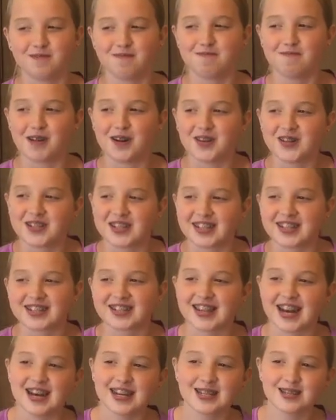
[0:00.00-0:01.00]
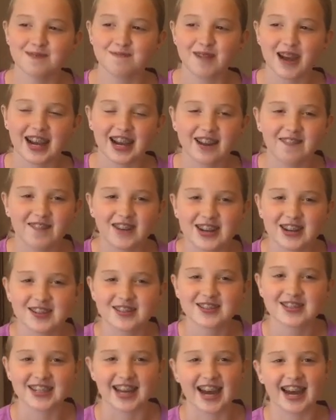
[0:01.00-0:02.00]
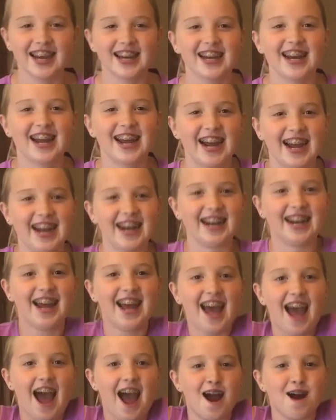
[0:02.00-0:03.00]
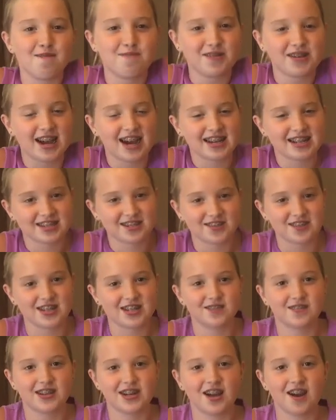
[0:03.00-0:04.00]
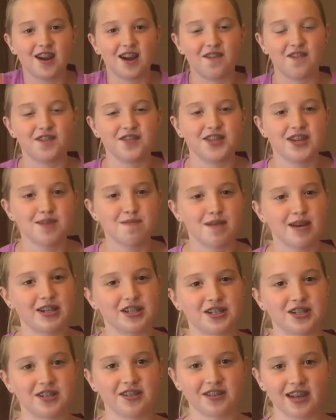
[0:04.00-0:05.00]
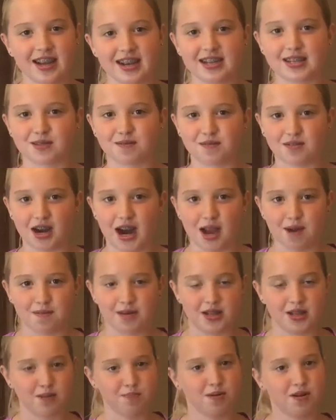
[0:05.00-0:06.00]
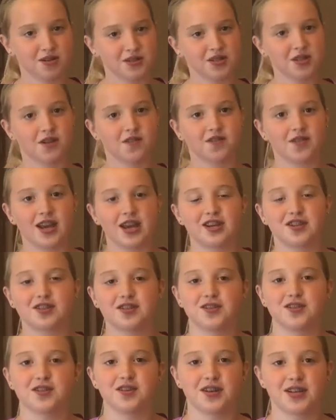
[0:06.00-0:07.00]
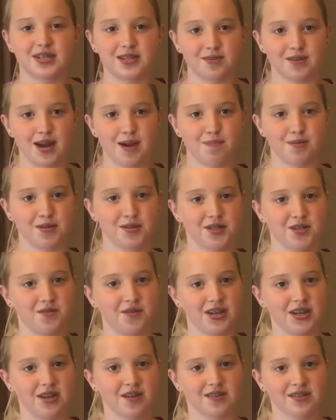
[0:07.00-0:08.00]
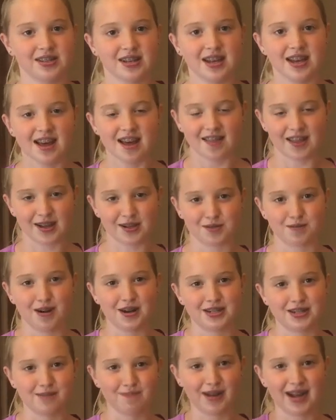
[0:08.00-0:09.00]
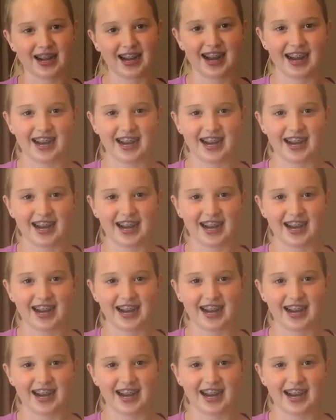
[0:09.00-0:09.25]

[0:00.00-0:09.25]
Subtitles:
most success baking videos yet, and I hope you guys enjoyed this video. If you did, make sure you like, subscribe, and hit the post notifications so you can see when I post new videos. Thanks for watching. Bye,